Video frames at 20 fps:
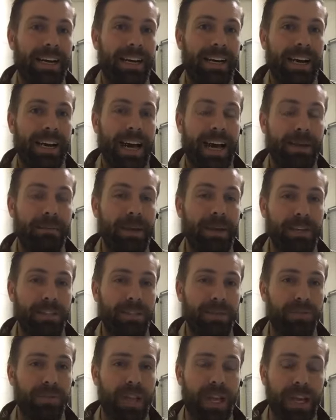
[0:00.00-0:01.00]
uh, I'm
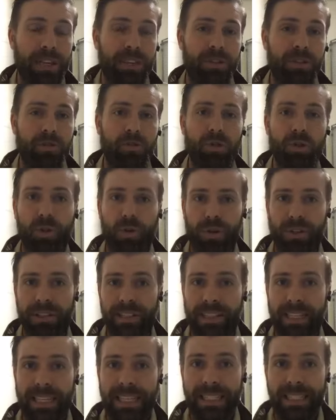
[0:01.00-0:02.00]
actually flying to New
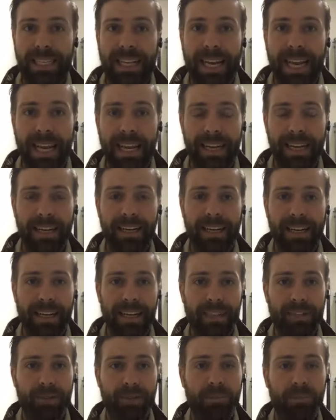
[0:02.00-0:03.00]
York City today uh,